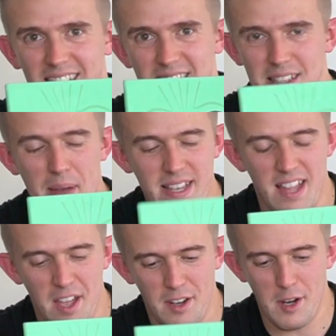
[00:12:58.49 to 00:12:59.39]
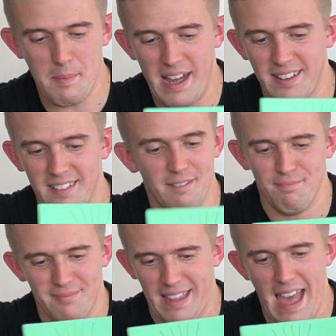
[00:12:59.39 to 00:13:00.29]
this is the best notepad
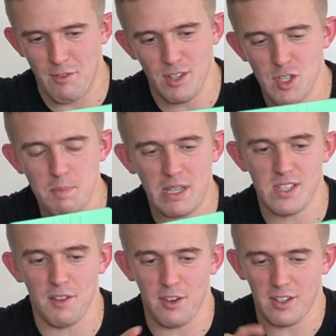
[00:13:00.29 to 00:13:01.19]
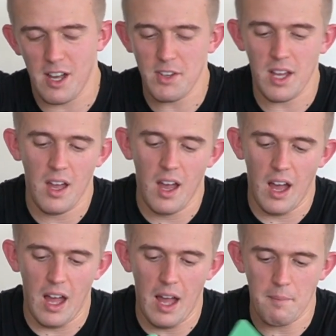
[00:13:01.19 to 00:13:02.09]
ever, just because of the front cover,
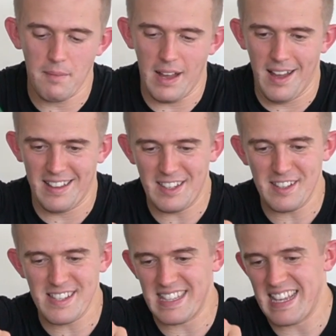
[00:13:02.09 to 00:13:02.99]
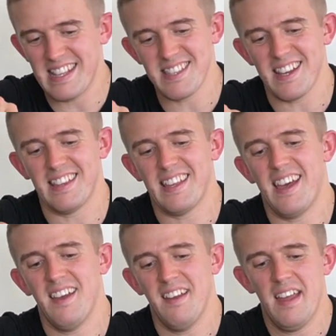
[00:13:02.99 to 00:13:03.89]
and you can see the inside
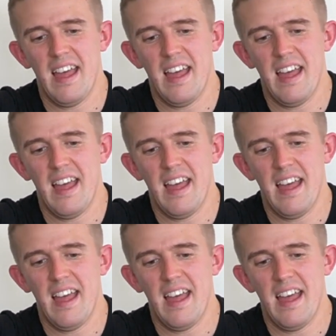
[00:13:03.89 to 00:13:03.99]
there.